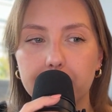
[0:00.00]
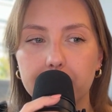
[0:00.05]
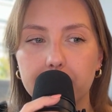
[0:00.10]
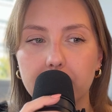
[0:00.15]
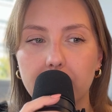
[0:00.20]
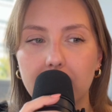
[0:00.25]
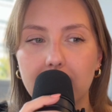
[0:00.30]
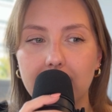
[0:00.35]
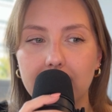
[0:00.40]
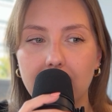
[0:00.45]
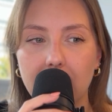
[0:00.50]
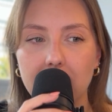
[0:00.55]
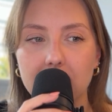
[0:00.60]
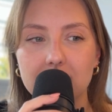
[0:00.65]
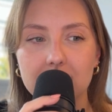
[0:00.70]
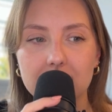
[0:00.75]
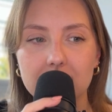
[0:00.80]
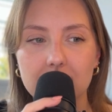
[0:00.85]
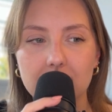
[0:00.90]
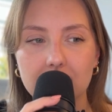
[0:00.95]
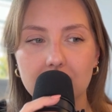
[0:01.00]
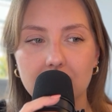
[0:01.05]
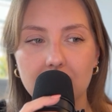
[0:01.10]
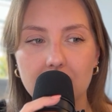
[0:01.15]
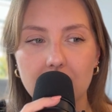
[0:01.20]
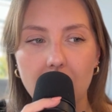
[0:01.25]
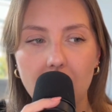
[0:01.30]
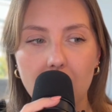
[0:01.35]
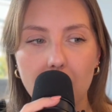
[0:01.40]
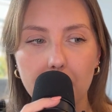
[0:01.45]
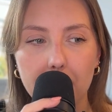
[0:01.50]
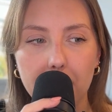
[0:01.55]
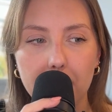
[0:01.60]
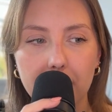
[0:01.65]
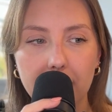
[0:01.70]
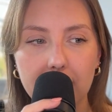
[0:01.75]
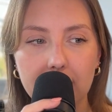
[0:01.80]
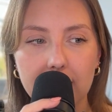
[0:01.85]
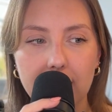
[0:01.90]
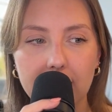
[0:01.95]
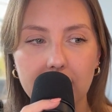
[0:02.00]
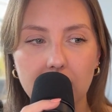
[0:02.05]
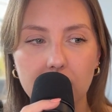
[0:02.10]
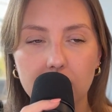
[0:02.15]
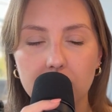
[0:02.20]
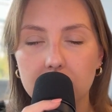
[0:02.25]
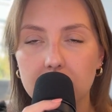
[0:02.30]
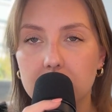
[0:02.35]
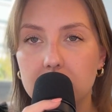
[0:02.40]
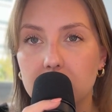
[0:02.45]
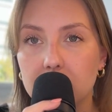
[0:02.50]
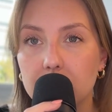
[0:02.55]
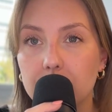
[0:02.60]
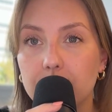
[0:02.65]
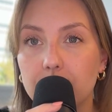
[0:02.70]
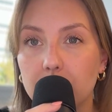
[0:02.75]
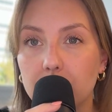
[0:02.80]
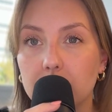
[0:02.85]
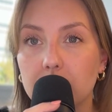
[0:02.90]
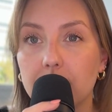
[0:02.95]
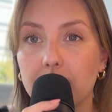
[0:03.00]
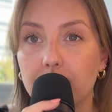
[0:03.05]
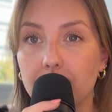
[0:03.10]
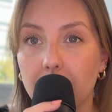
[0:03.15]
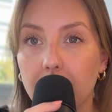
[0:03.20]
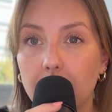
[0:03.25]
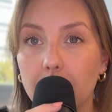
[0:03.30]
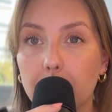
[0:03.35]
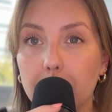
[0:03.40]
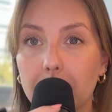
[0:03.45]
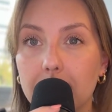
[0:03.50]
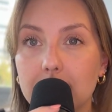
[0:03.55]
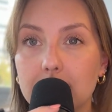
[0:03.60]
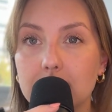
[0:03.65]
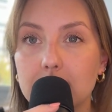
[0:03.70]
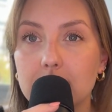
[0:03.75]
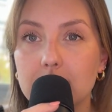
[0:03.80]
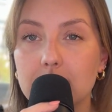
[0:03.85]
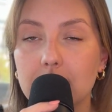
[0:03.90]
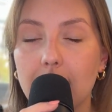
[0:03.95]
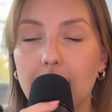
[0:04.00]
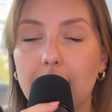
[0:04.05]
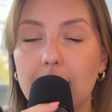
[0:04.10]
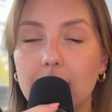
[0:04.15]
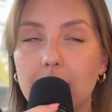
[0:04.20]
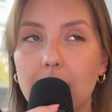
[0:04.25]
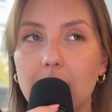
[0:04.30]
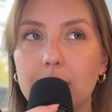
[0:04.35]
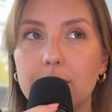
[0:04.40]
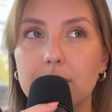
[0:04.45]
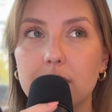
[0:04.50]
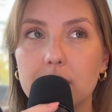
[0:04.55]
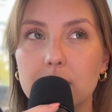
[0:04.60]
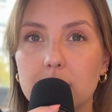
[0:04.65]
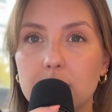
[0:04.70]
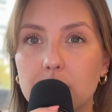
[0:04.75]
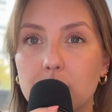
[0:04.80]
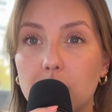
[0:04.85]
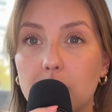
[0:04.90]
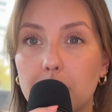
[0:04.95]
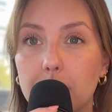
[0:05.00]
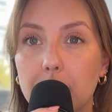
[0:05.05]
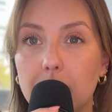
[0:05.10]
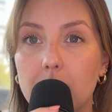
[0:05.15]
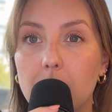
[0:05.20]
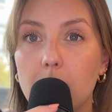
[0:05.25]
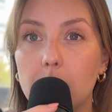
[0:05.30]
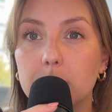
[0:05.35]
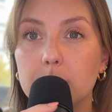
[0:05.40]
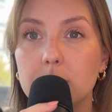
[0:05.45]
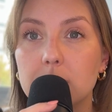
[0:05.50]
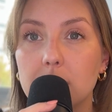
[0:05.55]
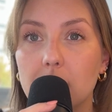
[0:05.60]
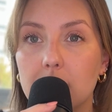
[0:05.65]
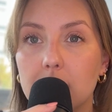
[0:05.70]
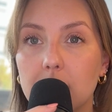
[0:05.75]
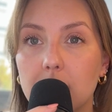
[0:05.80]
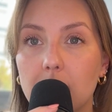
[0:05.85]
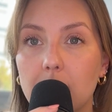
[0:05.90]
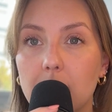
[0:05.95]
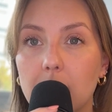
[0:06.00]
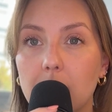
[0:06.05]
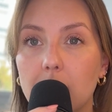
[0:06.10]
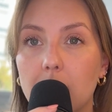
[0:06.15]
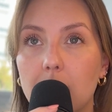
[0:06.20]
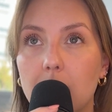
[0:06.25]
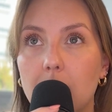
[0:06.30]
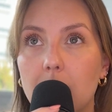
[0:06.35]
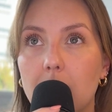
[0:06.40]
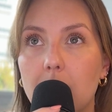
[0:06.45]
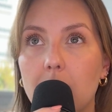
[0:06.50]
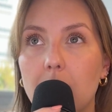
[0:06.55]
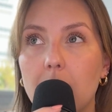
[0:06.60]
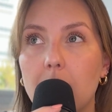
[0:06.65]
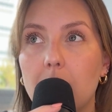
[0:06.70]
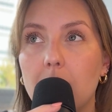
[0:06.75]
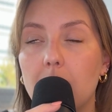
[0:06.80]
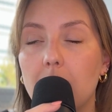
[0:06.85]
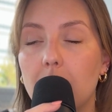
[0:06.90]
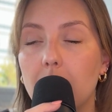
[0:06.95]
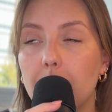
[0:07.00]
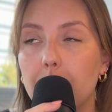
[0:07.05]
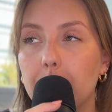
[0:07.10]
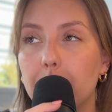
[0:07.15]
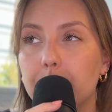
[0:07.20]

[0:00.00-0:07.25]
like, it's not being like a good decision for the environment. And if this is gonna become something, um,